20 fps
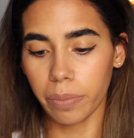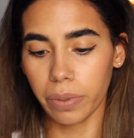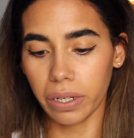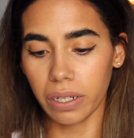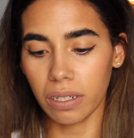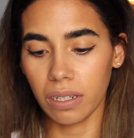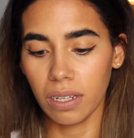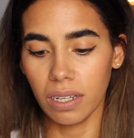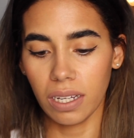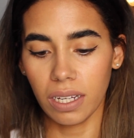
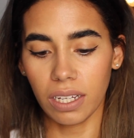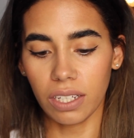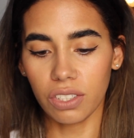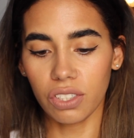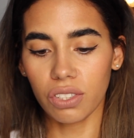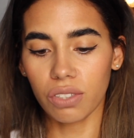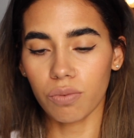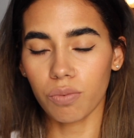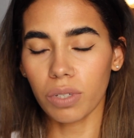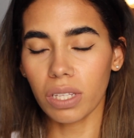but it
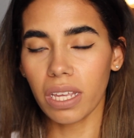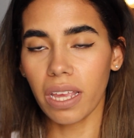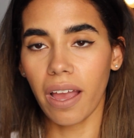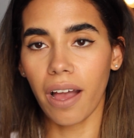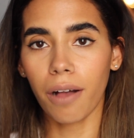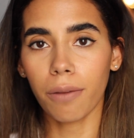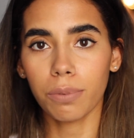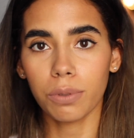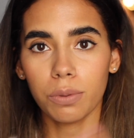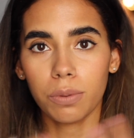just really
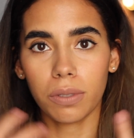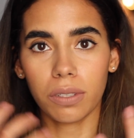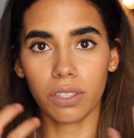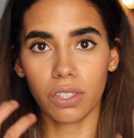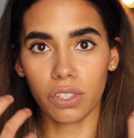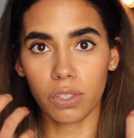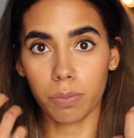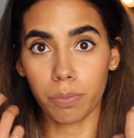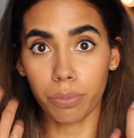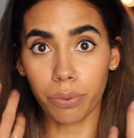helps with
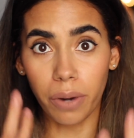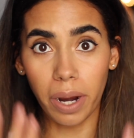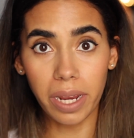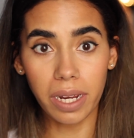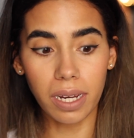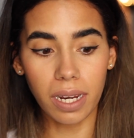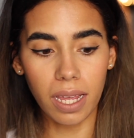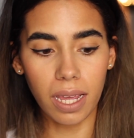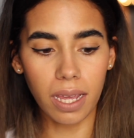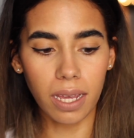just
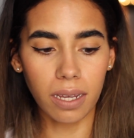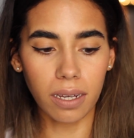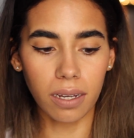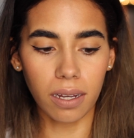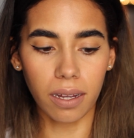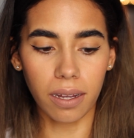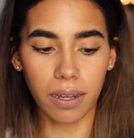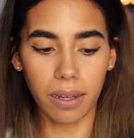brightening.